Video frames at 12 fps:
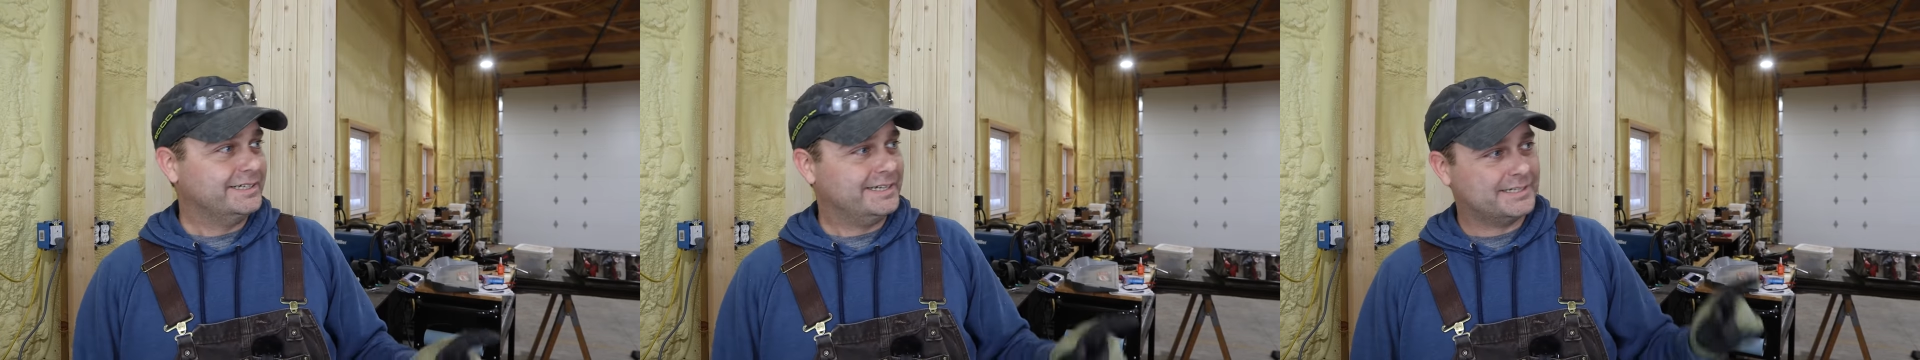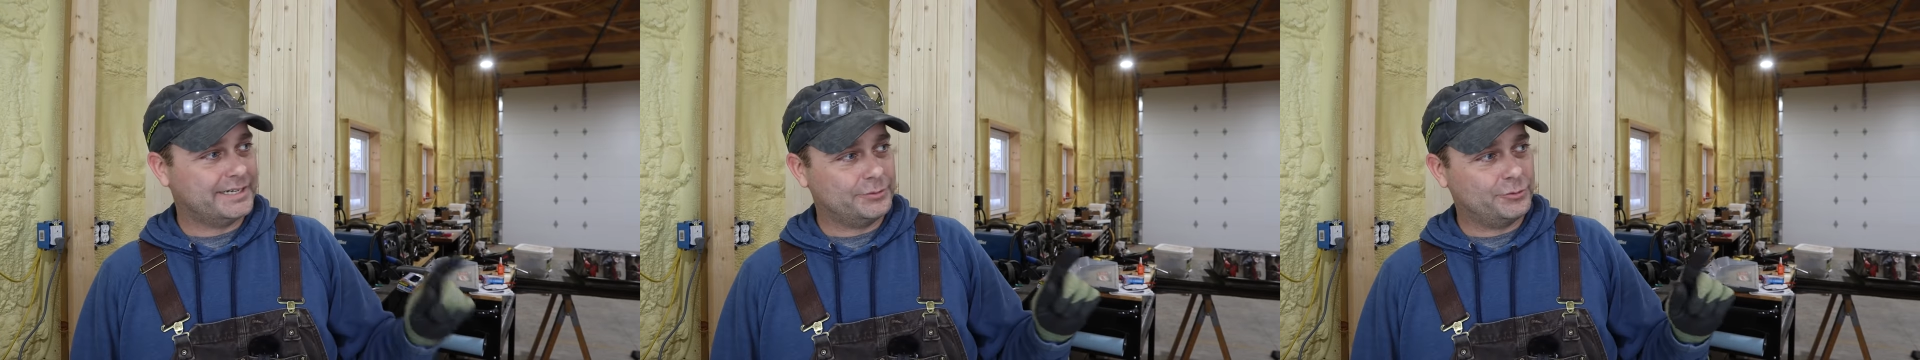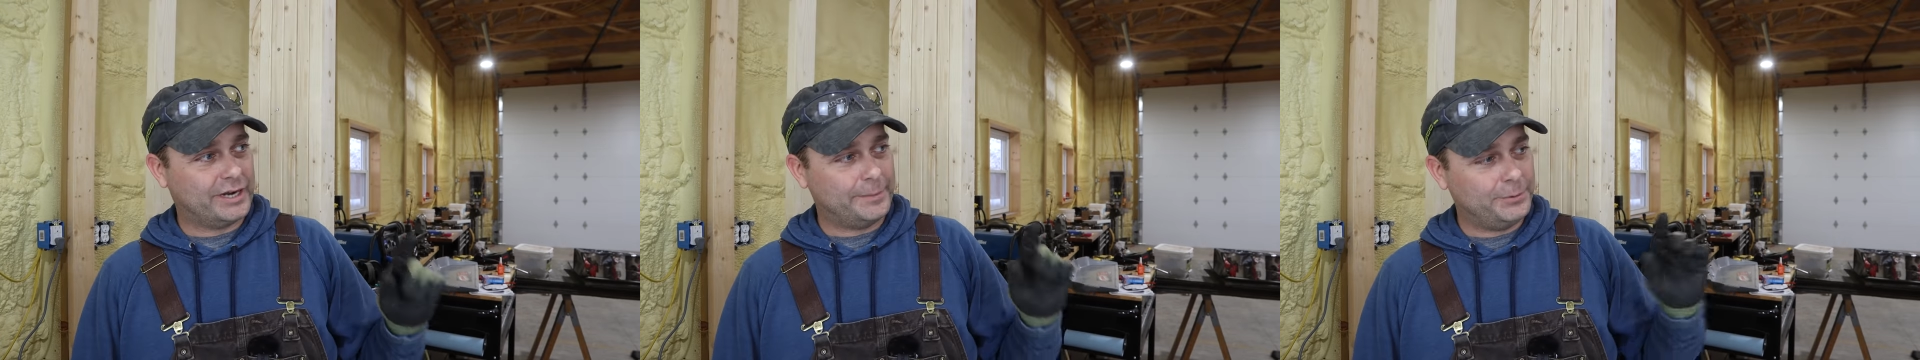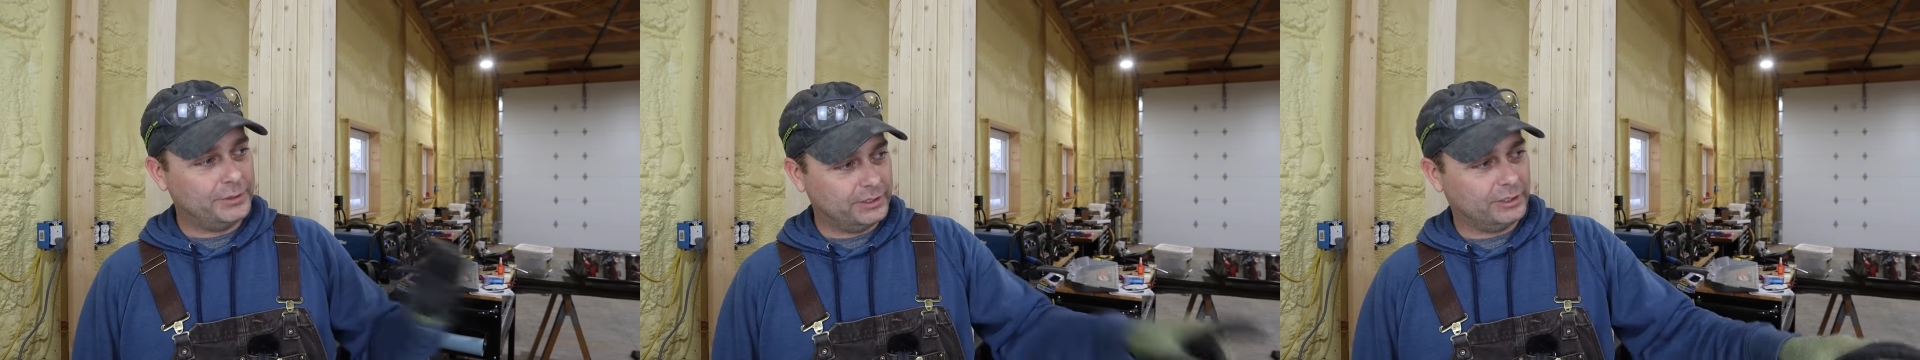is I, when I
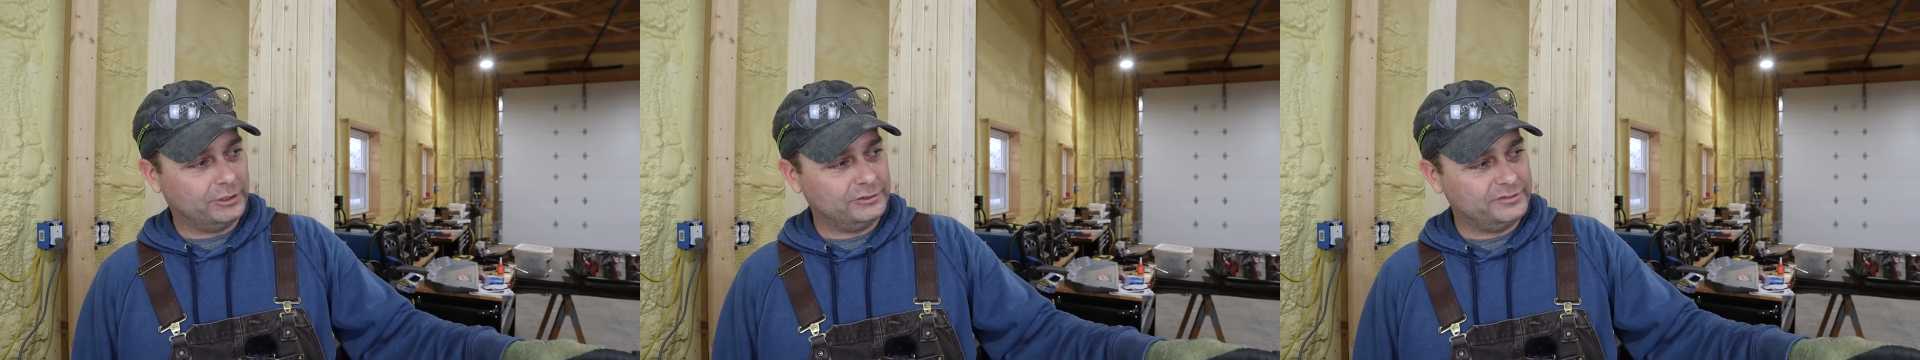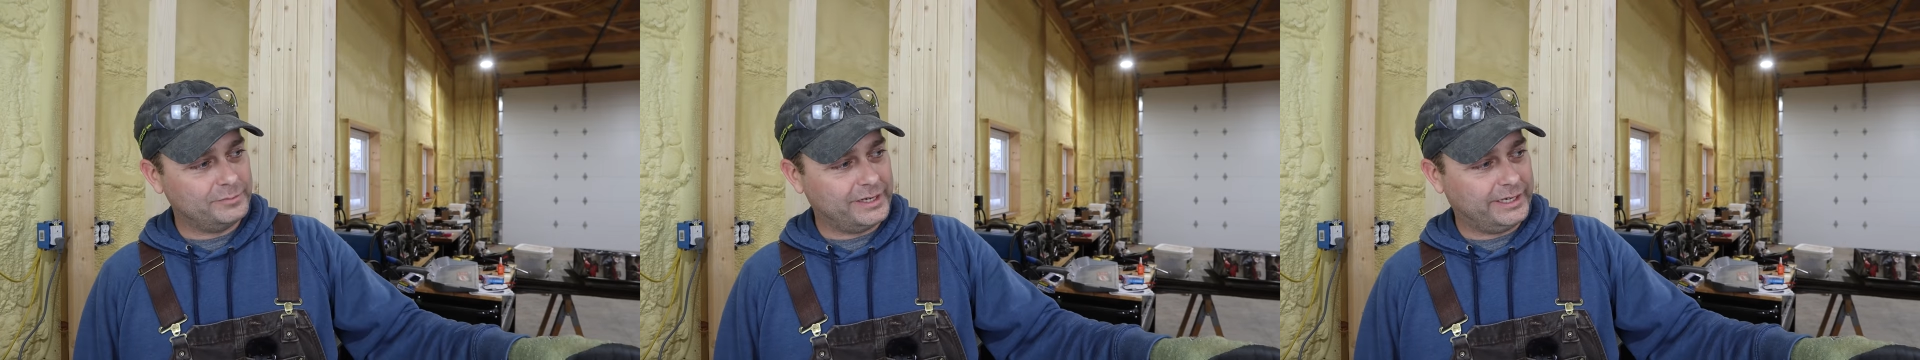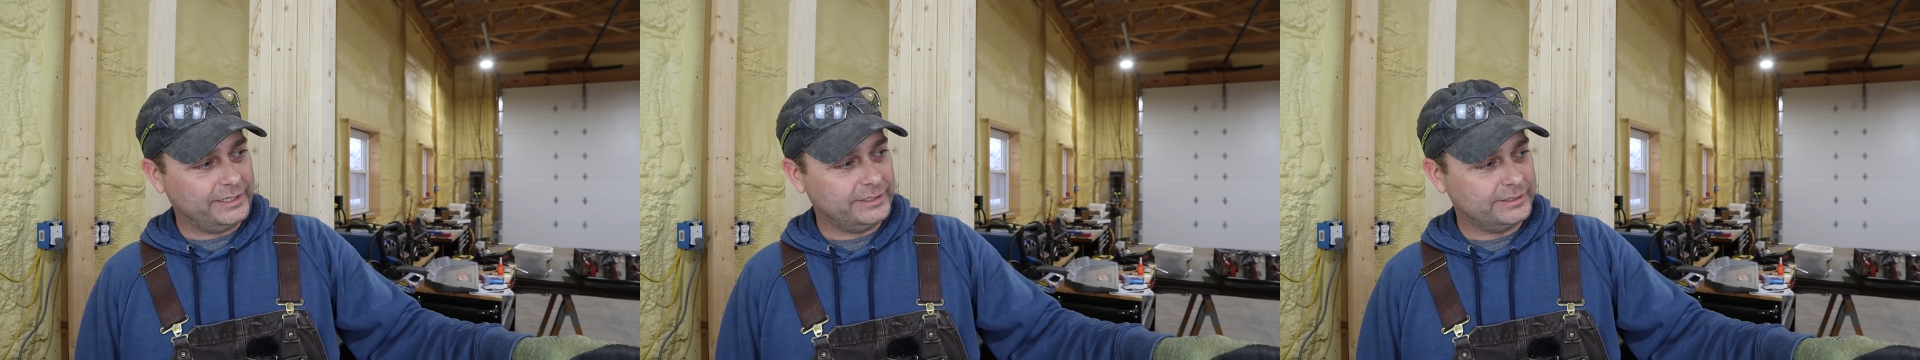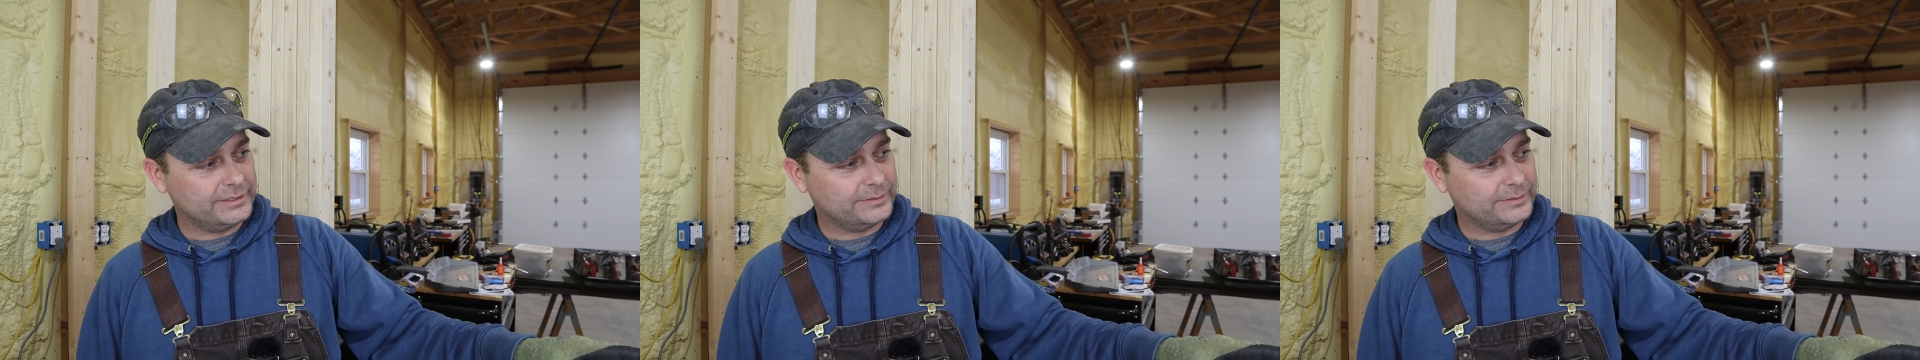put all of my,